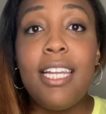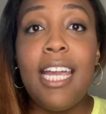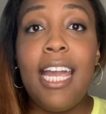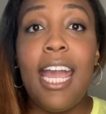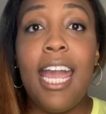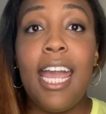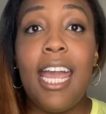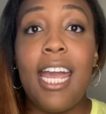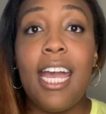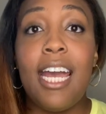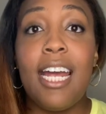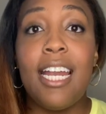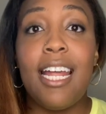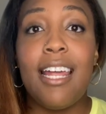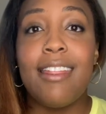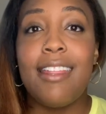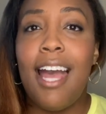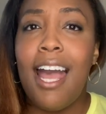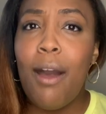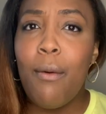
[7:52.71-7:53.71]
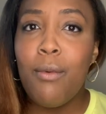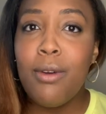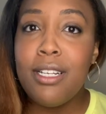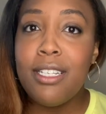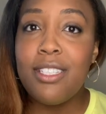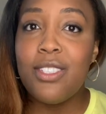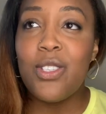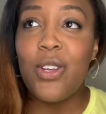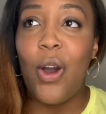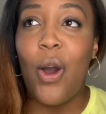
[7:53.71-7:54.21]
and that was
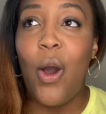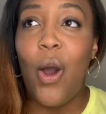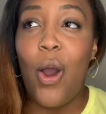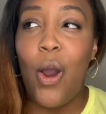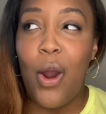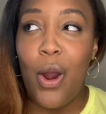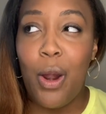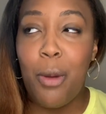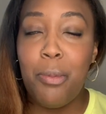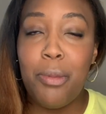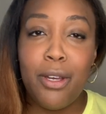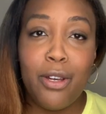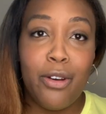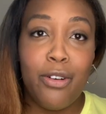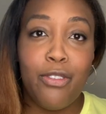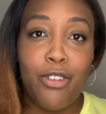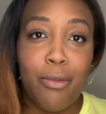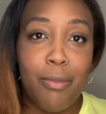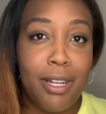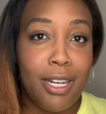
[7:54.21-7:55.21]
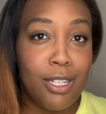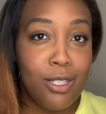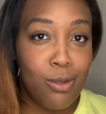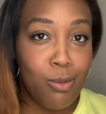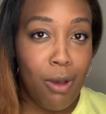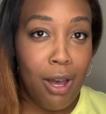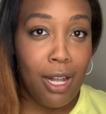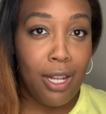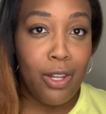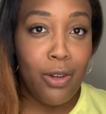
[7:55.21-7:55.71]
a hard pill for me to
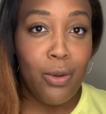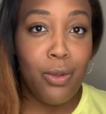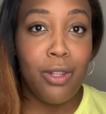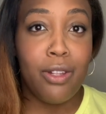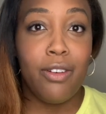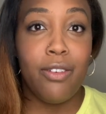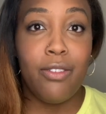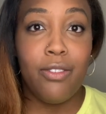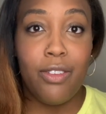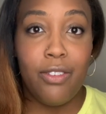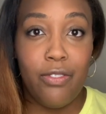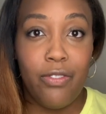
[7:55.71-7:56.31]
swallow the